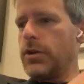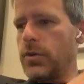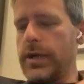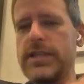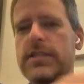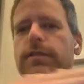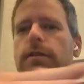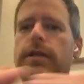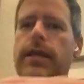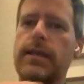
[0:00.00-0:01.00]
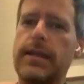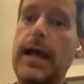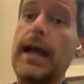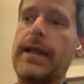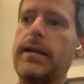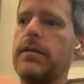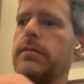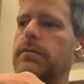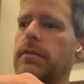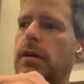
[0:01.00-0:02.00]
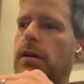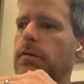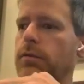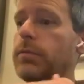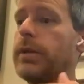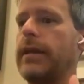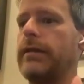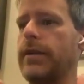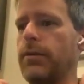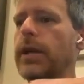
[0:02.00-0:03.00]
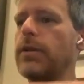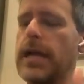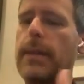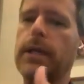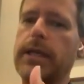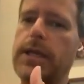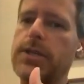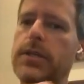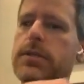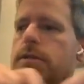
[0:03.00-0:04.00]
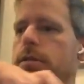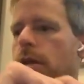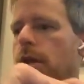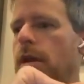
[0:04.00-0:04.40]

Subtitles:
gracefully guide Ruby and Rails applications